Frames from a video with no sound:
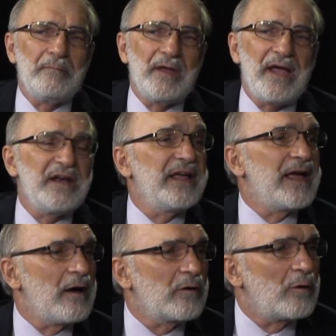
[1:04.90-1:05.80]
ending
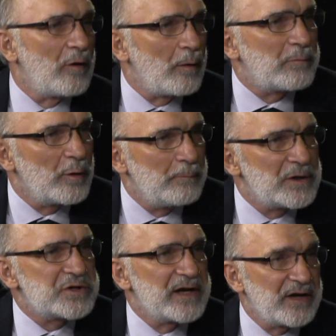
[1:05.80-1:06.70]
alcohol
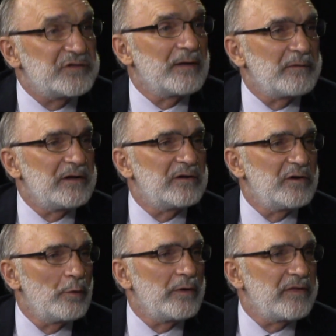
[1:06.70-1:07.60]
prohibition had something to
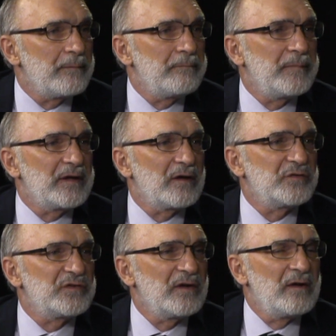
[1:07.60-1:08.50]
do with it,
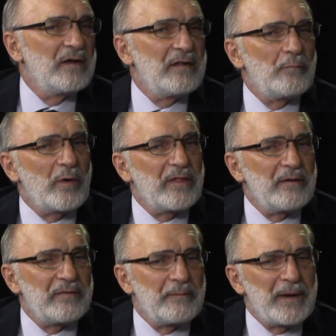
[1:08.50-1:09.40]
because one
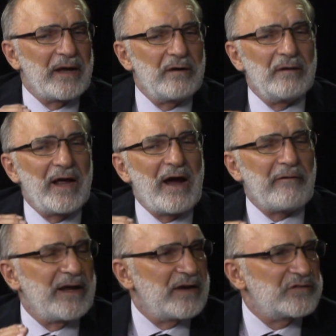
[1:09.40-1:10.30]
of the man,
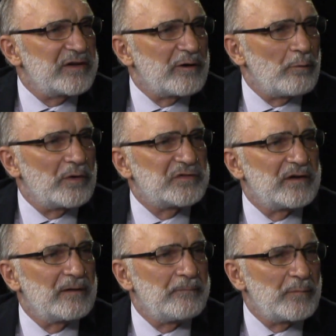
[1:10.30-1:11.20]
Harry Anslinger,
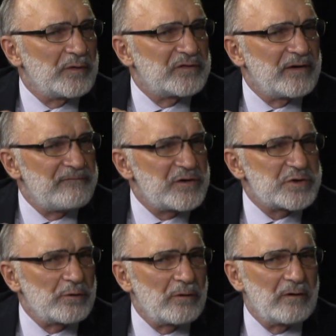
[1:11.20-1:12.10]
was an
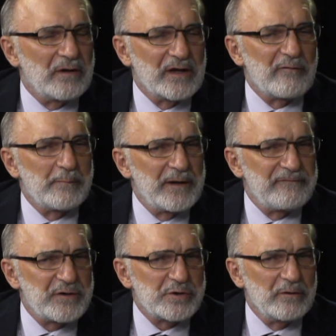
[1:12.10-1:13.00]
official, a government
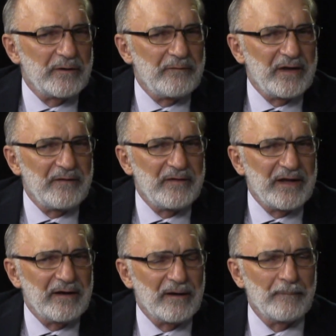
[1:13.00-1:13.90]
official
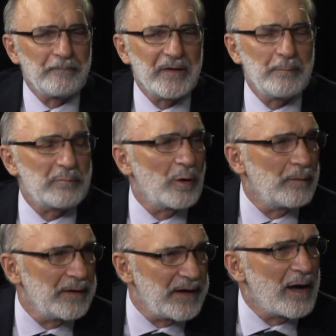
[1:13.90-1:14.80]

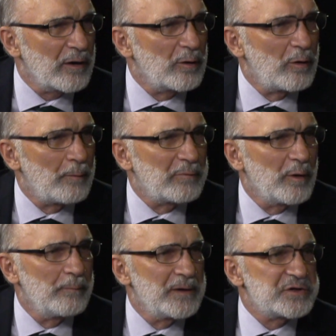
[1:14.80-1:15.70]
in alcohol
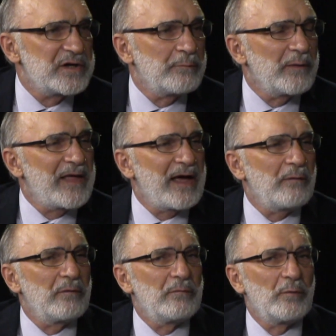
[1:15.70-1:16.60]
prohibition. And when that
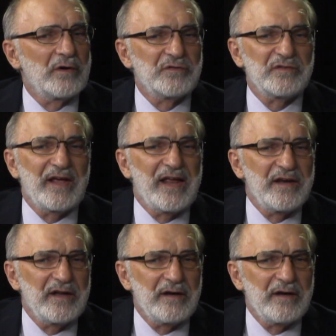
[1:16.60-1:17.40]
was ended,